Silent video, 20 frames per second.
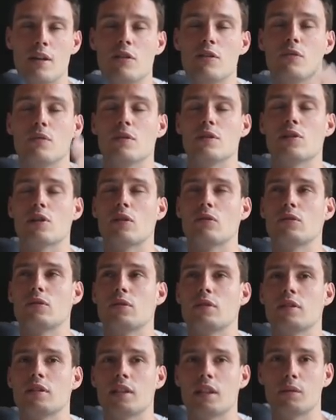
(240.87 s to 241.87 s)
The results
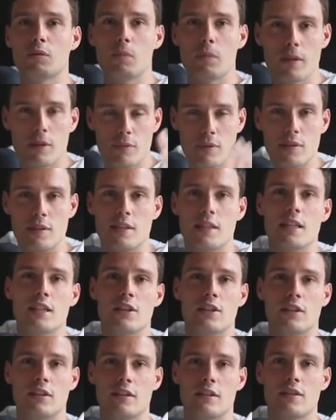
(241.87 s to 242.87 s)
you see will be
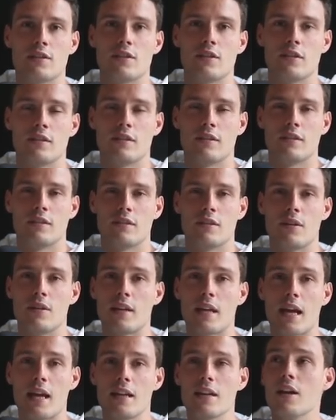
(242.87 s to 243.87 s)
ridiculous.
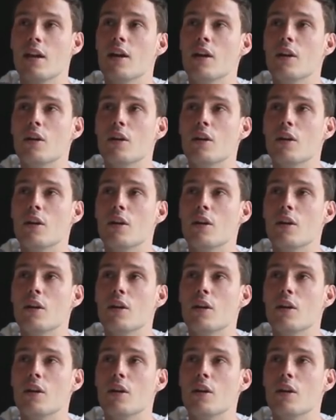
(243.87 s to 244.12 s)
Okay,